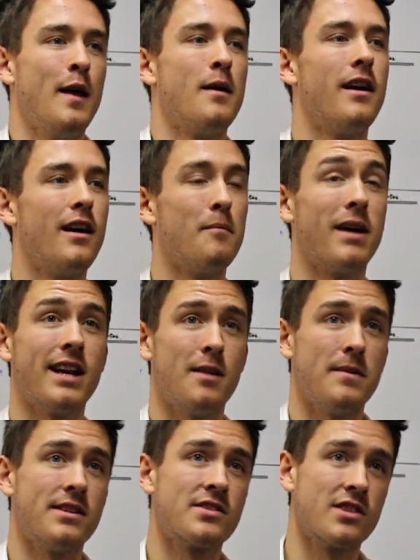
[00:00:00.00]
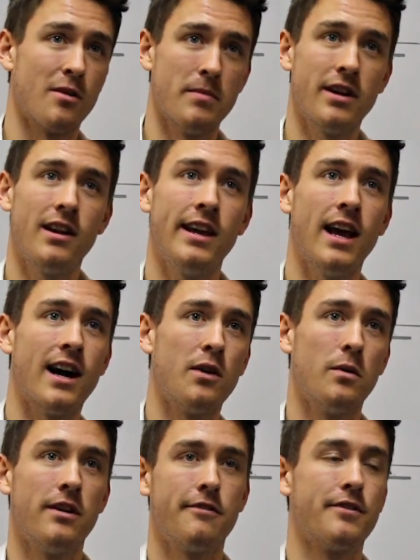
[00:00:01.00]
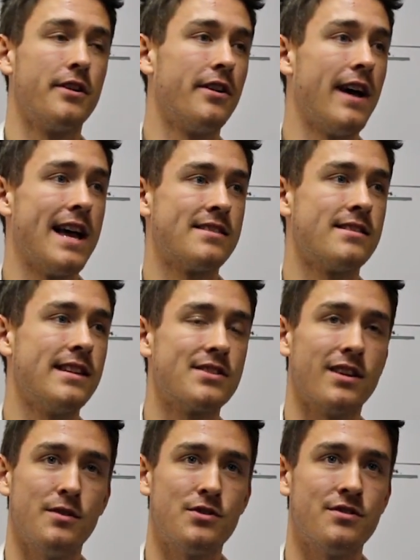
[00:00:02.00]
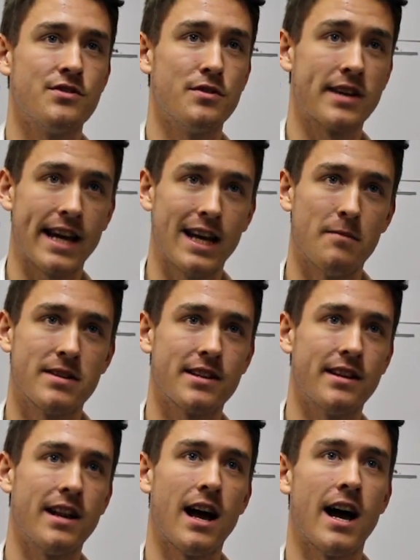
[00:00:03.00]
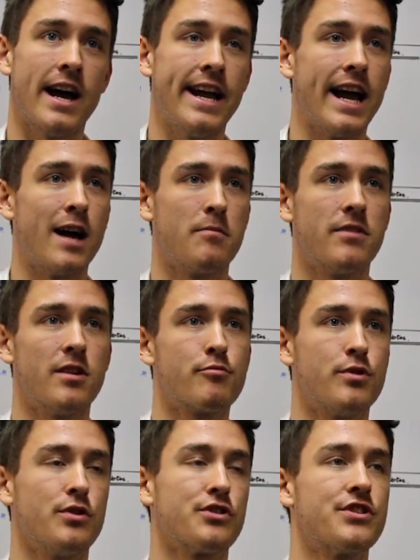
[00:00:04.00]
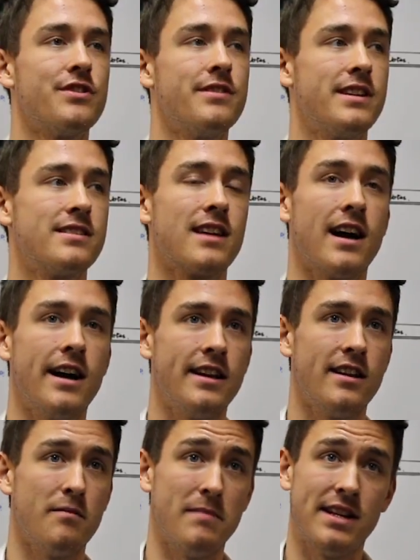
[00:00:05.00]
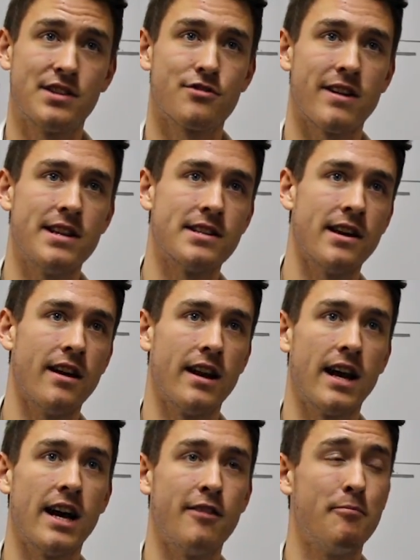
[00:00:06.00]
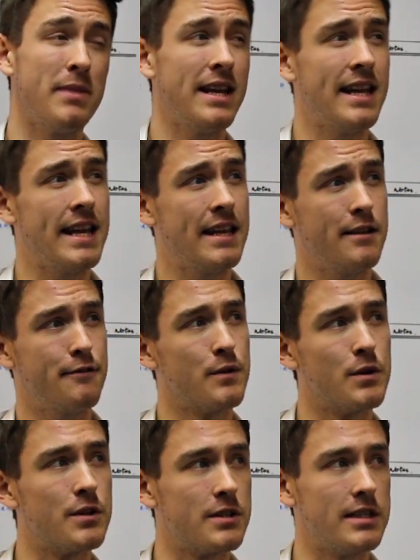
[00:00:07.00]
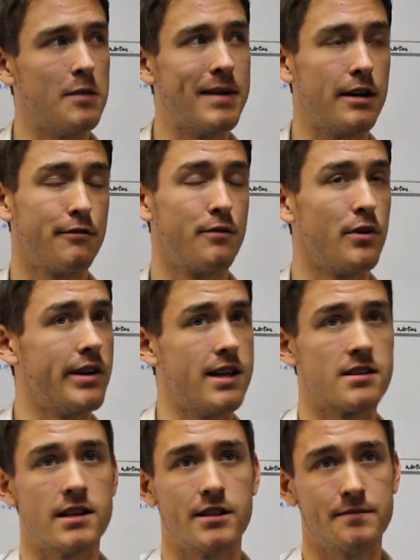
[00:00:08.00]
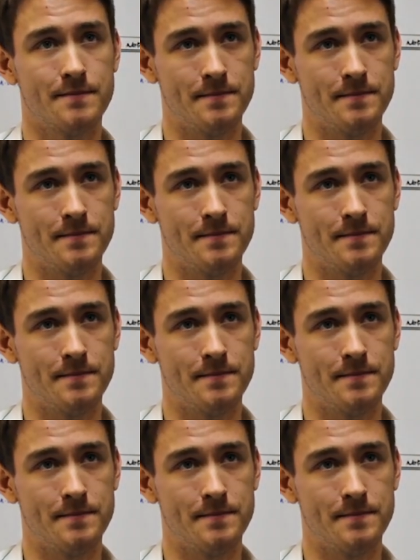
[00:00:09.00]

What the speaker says: My name is Tom Burley. I work for S&D Solutions UK Ltd. I am the Production Design Administrator and I've been here for about 4 years now.